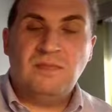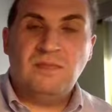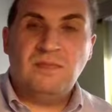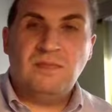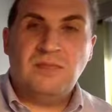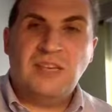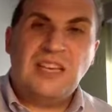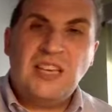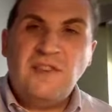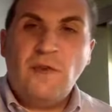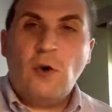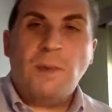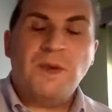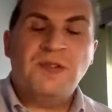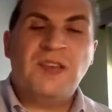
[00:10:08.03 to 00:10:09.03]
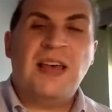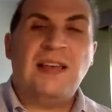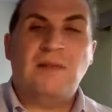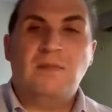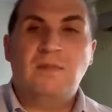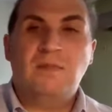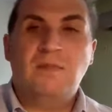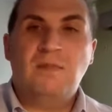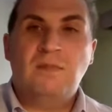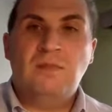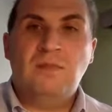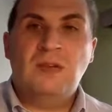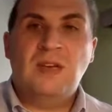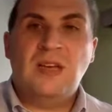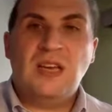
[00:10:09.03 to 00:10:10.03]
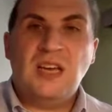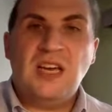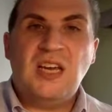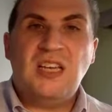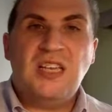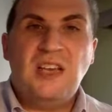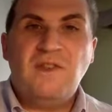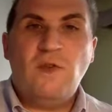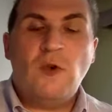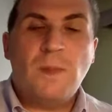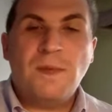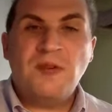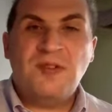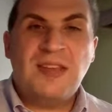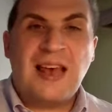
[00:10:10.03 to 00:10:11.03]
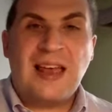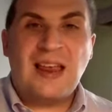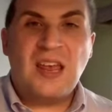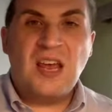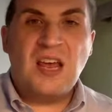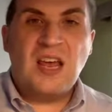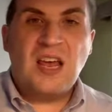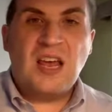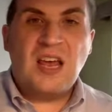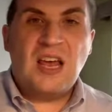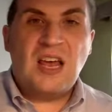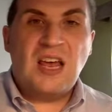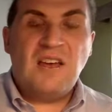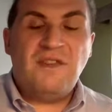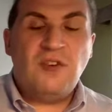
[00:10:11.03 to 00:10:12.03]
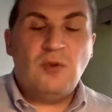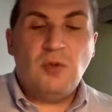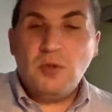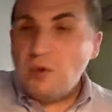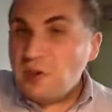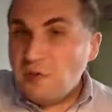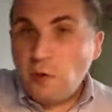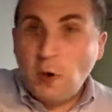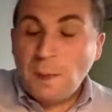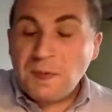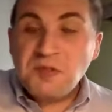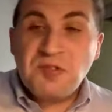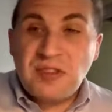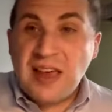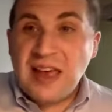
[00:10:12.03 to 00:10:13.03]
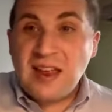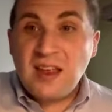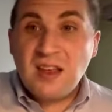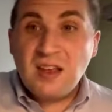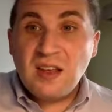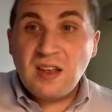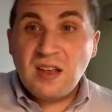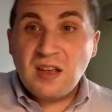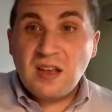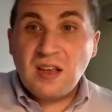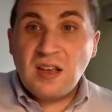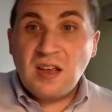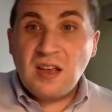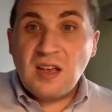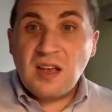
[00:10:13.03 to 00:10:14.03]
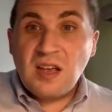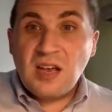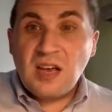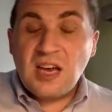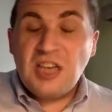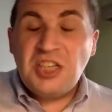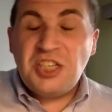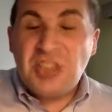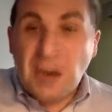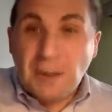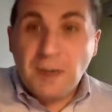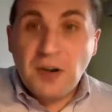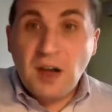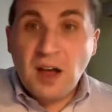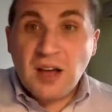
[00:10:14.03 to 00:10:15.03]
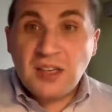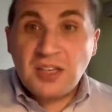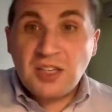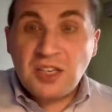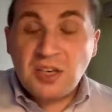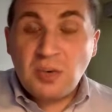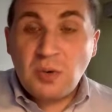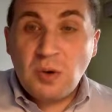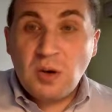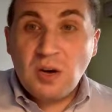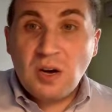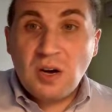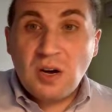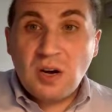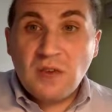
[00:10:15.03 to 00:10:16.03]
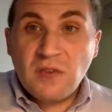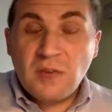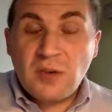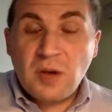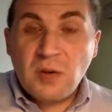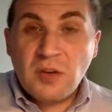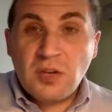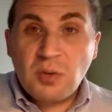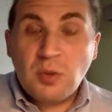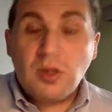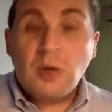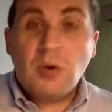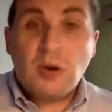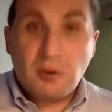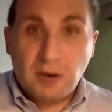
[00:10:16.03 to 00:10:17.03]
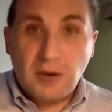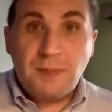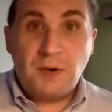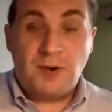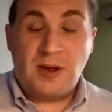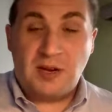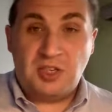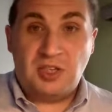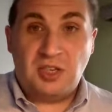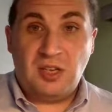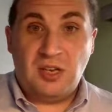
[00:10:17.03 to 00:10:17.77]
Easy 4%. Easy 4%. If you lose 4%, it jeopardizes you from going to a lower grade potentially.